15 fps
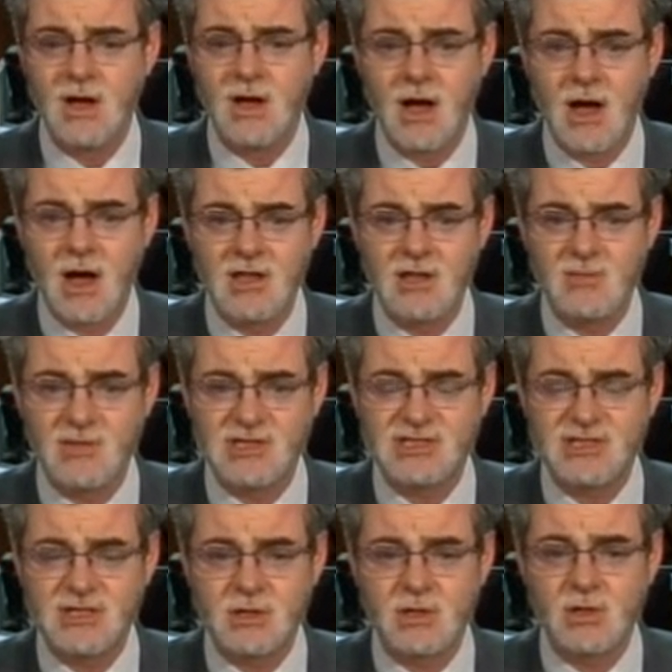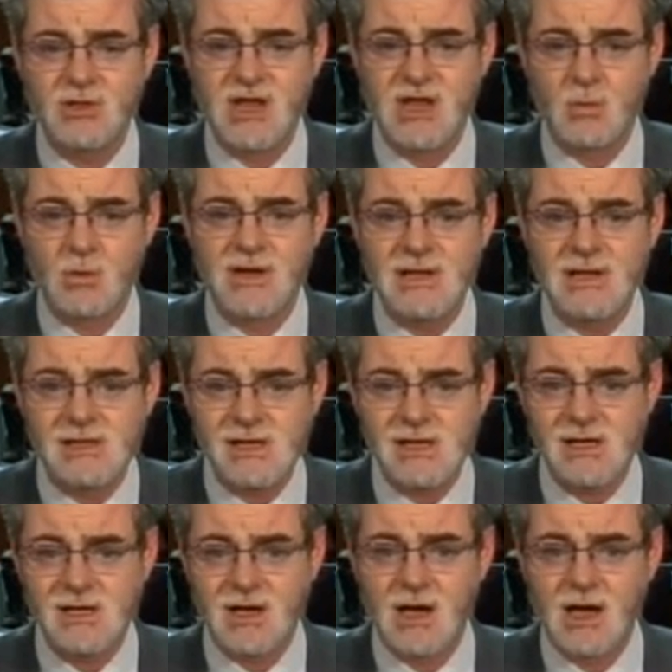the material that
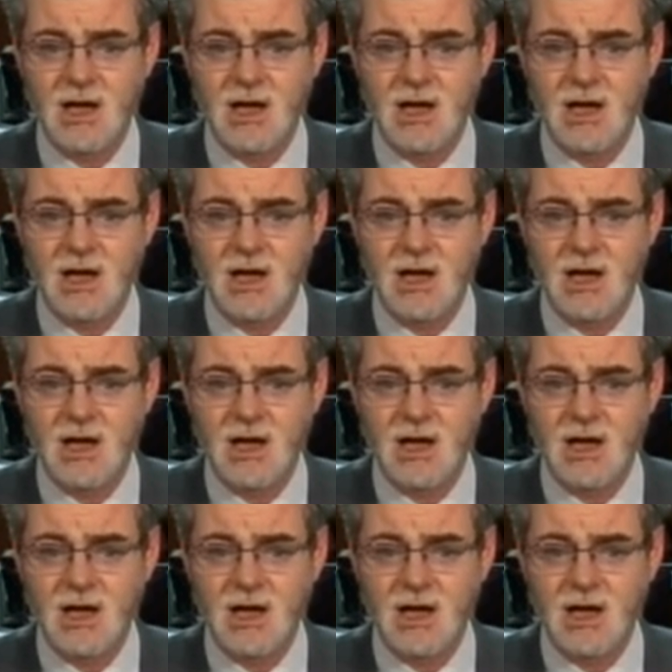really